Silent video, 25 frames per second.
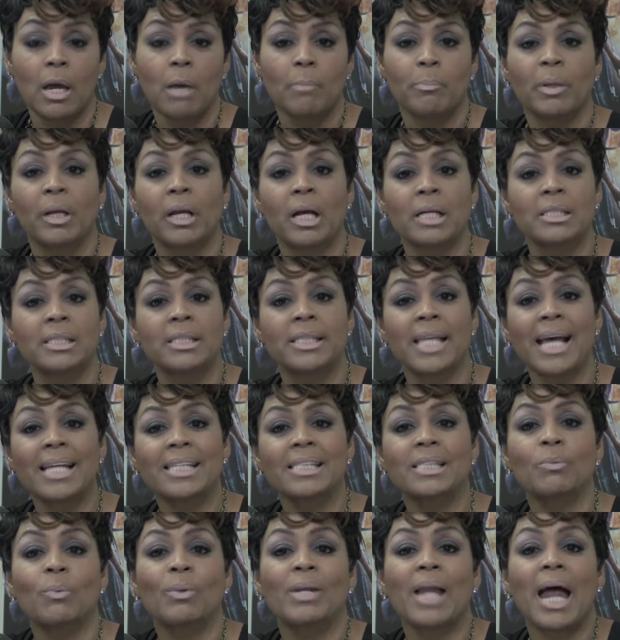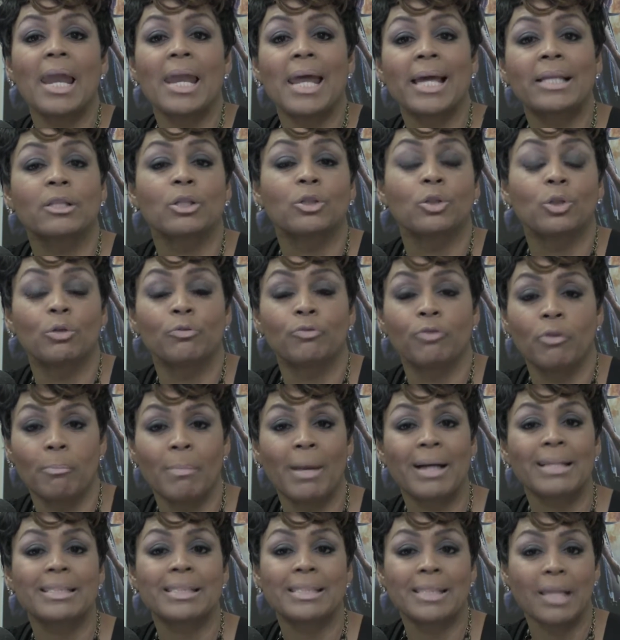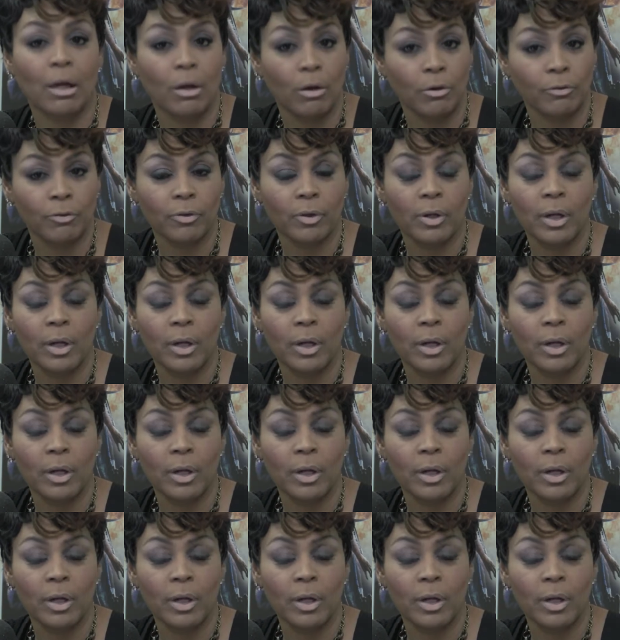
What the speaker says: because that's what I like to do for myself.